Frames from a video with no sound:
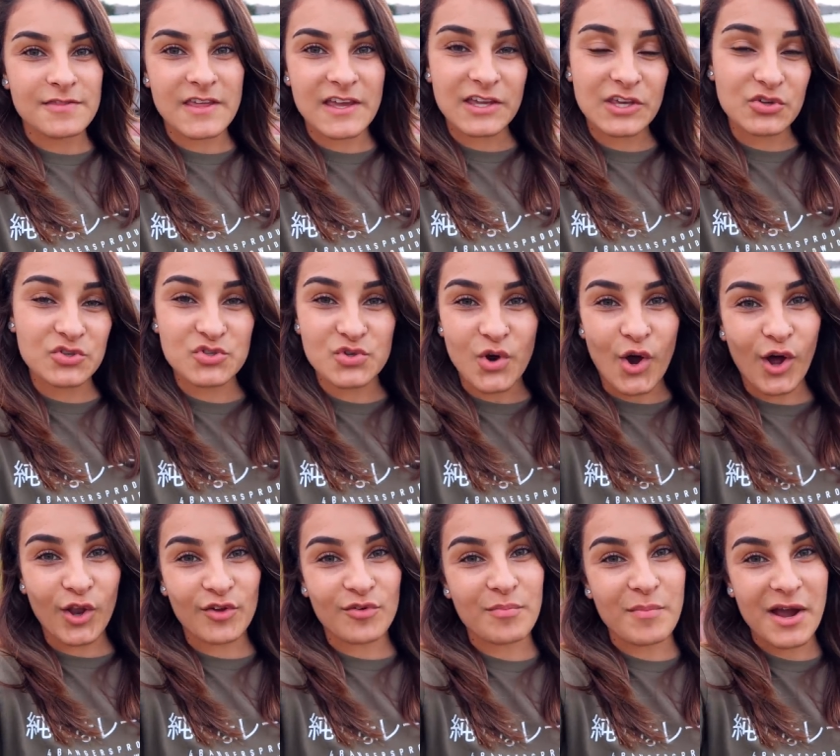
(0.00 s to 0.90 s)
Thank you to
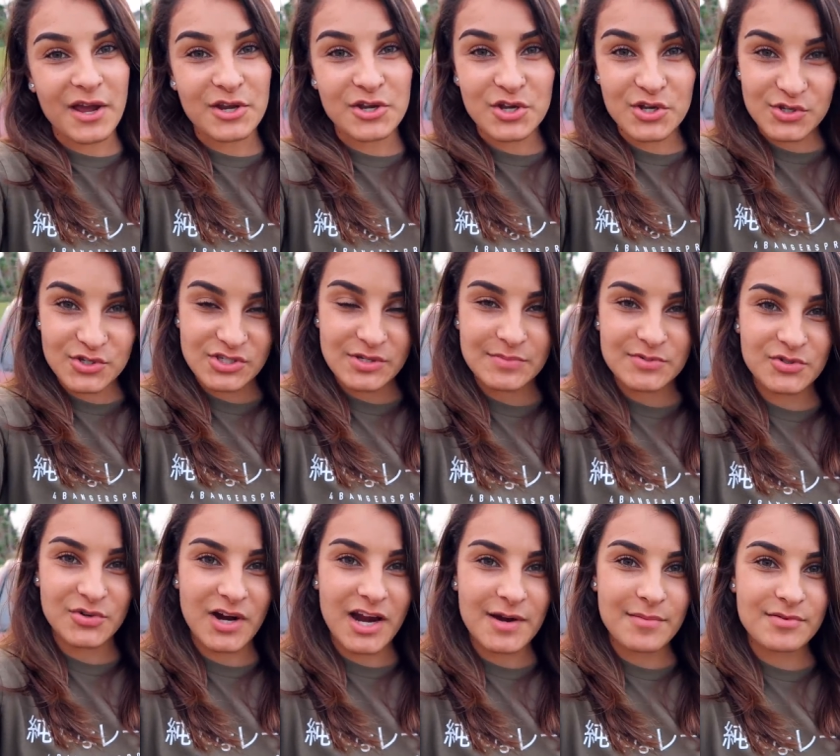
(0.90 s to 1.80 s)
all of my new
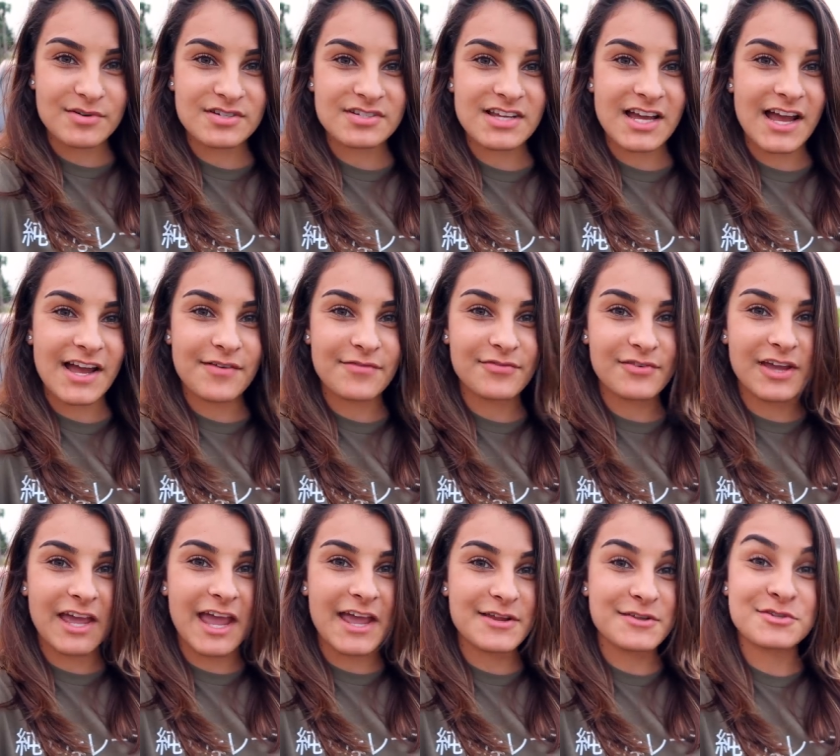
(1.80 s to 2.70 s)
subscribers. I have
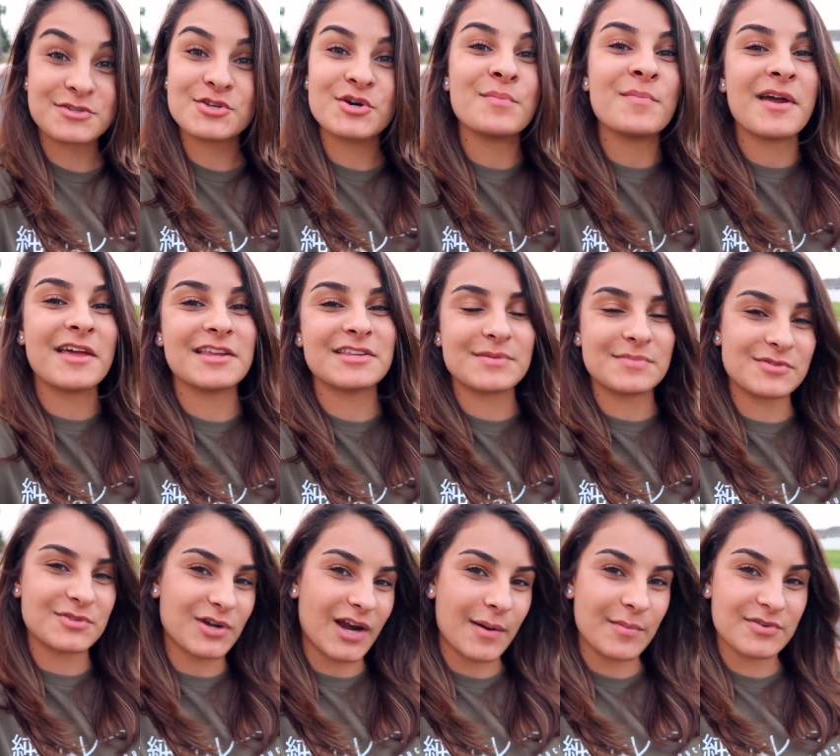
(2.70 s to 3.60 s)
gained so many
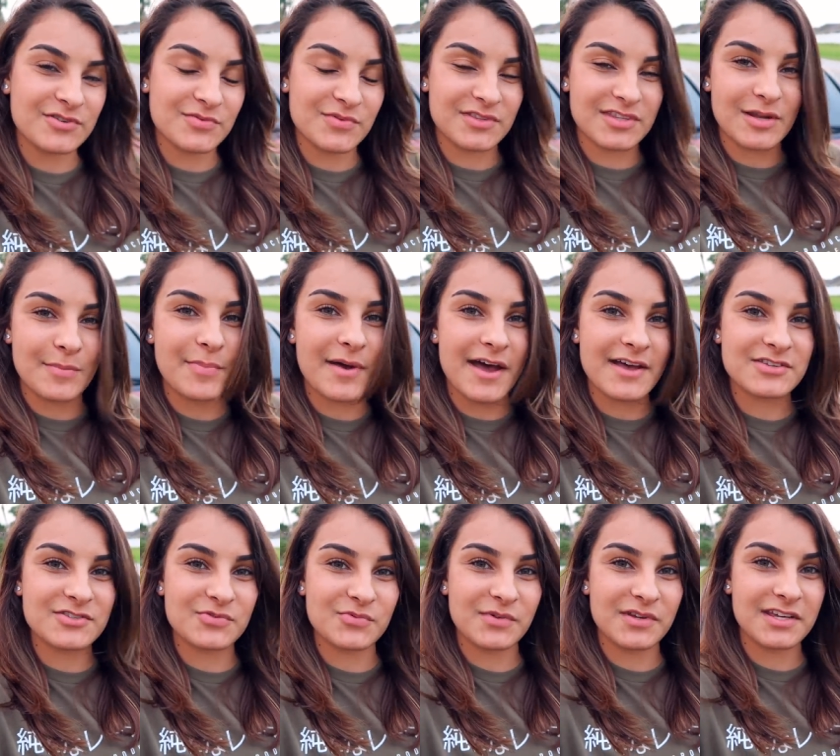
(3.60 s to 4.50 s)
subscribers within the
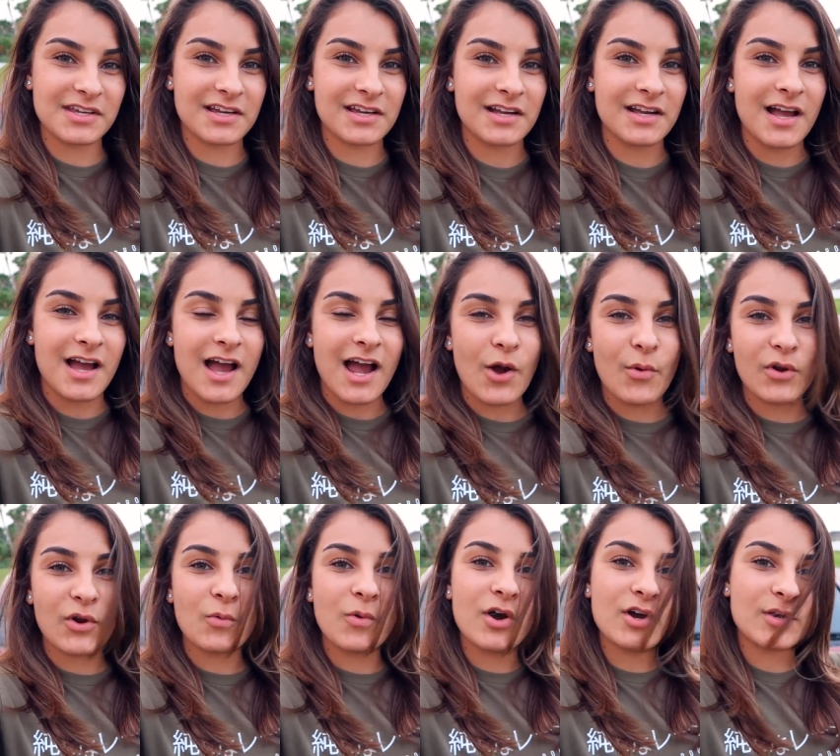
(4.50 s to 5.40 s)
past week. I
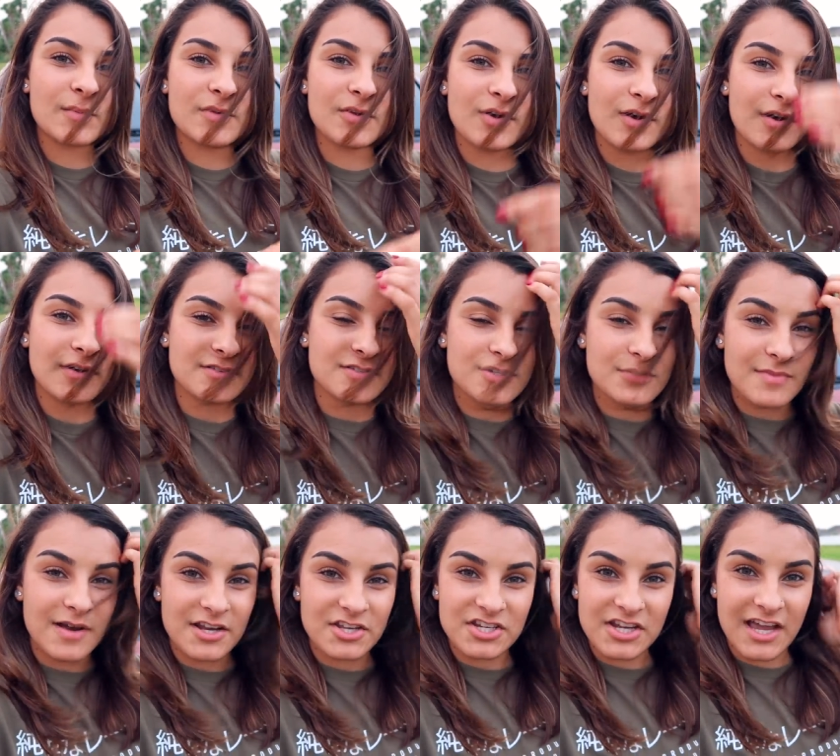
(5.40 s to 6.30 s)
want to welcome you all to
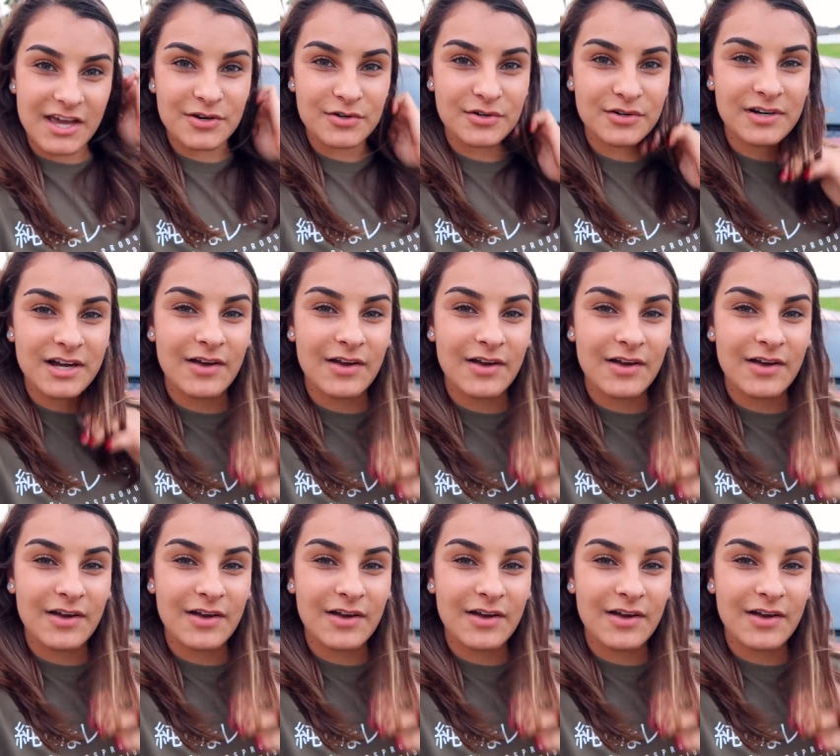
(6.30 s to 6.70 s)
my channel.